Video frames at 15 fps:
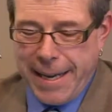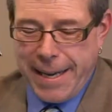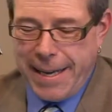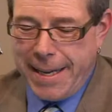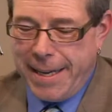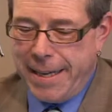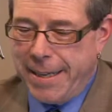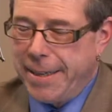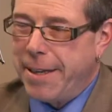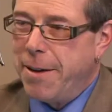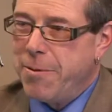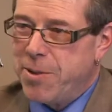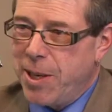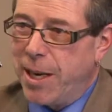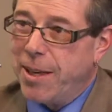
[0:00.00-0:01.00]
you
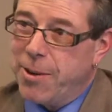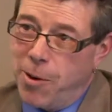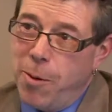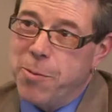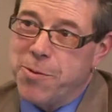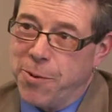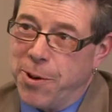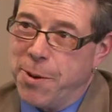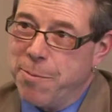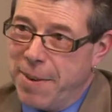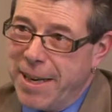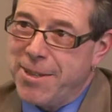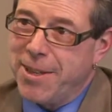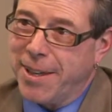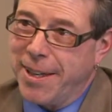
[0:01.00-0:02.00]
love selling their homes for them,
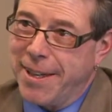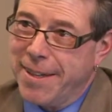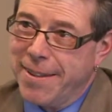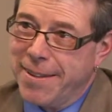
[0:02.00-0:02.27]
basically.